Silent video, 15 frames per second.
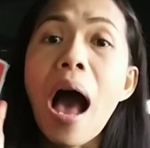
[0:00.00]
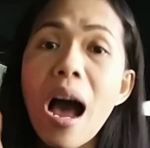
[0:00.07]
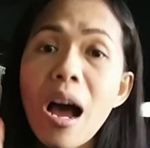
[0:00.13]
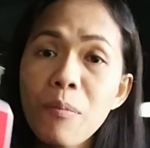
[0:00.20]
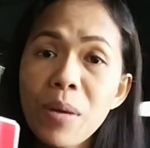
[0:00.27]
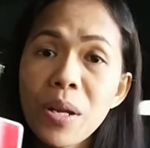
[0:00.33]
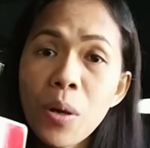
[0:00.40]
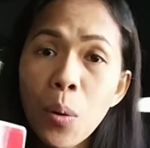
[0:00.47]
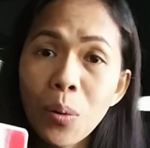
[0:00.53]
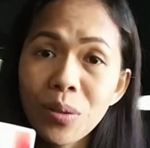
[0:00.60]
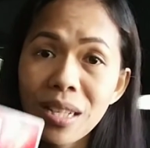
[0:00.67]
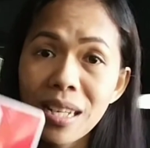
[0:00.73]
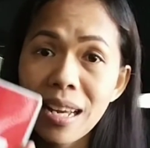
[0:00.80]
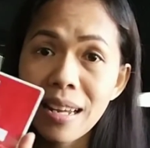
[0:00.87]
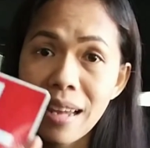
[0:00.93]
I've been
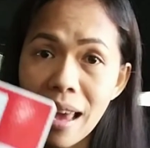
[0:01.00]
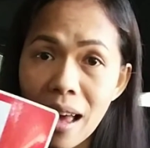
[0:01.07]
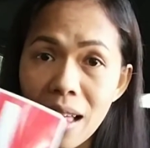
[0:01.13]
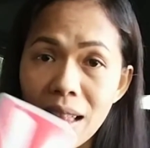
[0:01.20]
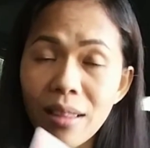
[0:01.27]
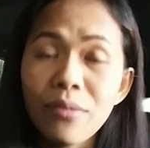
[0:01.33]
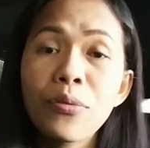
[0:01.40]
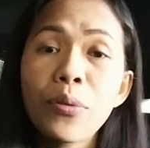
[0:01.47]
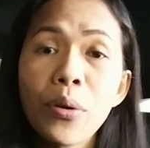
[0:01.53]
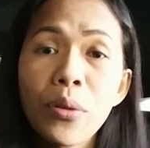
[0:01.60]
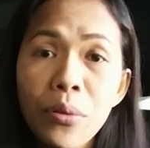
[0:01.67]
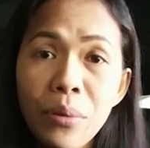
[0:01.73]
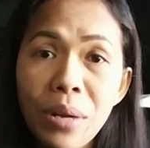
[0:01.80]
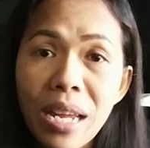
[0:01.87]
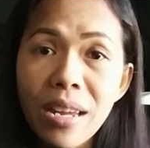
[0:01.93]
holding an L for
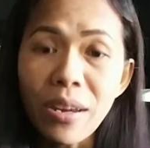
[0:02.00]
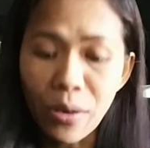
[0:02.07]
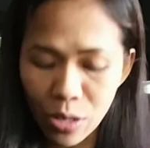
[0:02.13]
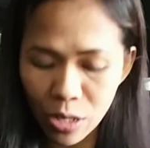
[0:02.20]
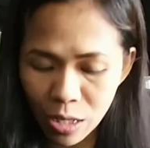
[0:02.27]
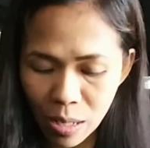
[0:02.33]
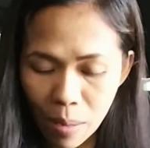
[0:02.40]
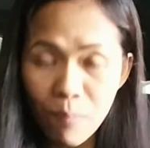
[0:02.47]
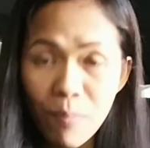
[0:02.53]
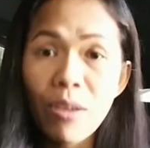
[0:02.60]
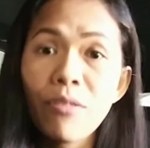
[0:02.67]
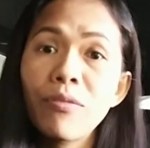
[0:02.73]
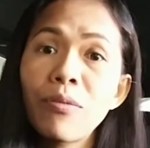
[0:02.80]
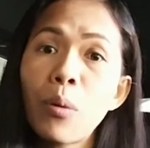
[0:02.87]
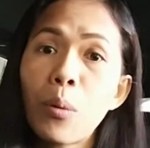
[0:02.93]
3 years
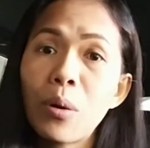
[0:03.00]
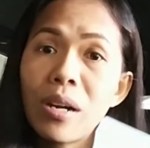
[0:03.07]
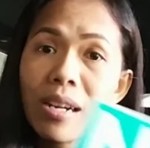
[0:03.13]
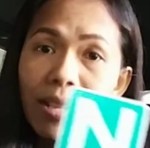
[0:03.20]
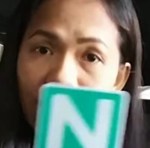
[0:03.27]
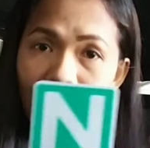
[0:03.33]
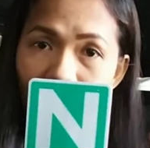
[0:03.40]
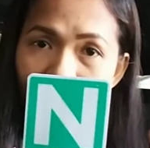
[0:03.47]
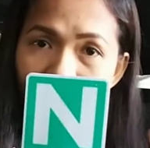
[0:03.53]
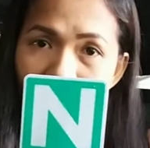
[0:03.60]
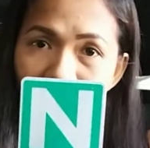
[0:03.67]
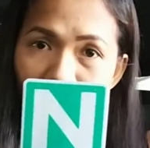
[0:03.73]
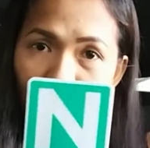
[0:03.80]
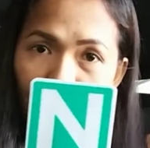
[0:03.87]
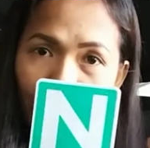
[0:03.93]
before
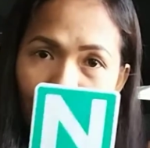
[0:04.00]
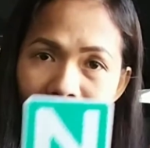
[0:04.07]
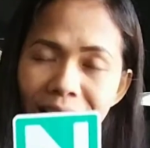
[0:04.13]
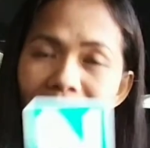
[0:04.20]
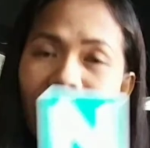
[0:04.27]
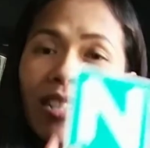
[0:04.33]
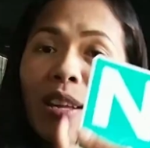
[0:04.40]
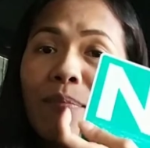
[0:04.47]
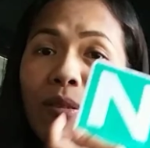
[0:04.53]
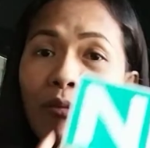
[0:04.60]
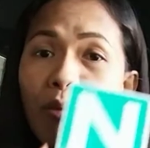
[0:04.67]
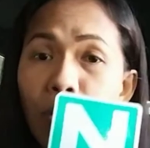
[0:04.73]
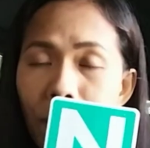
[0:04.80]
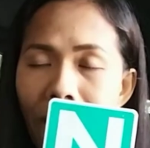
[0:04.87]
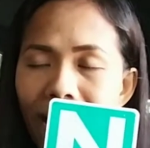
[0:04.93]
taking the road test and
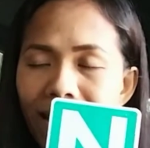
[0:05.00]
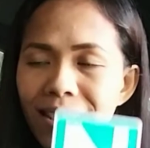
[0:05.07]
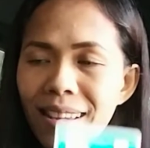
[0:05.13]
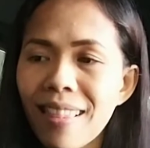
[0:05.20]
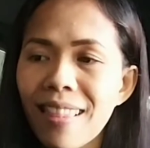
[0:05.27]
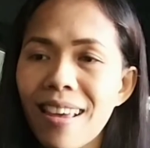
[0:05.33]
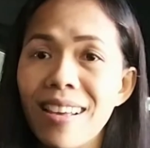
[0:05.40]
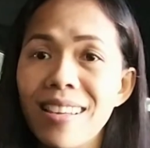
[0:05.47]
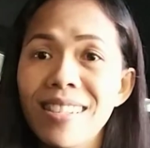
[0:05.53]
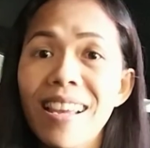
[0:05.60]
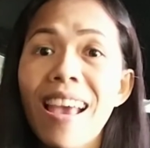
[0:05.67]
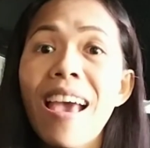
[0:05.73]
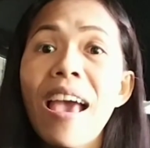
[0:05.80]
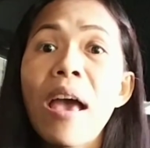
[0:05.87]
before passing this.